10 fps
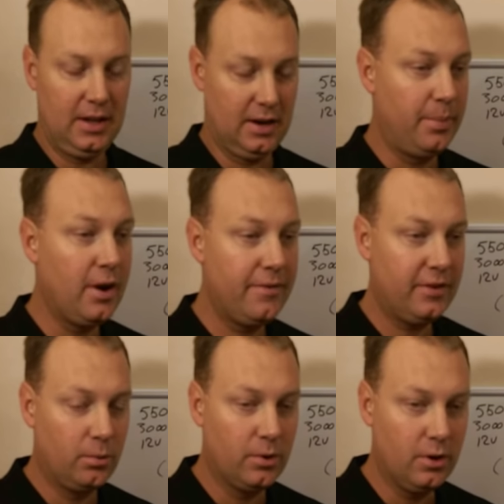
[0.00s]
In a
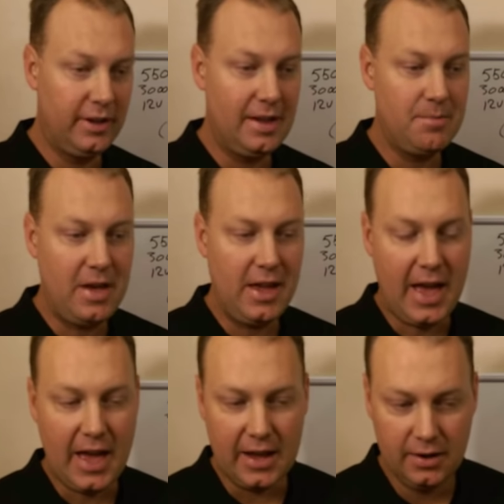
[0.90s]
perfect world, it may
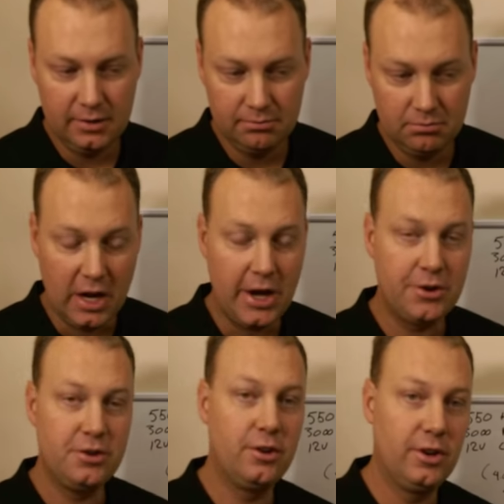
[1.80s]
add
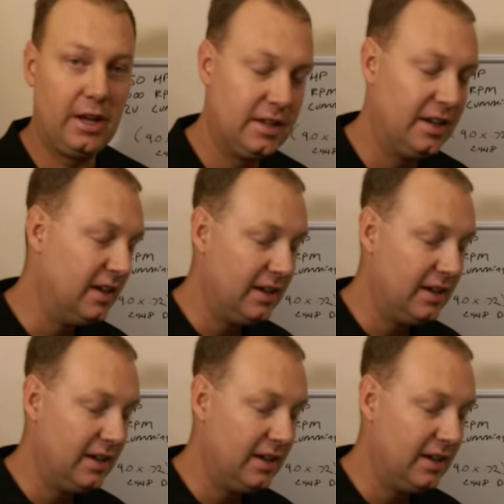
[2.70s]
100 degrees.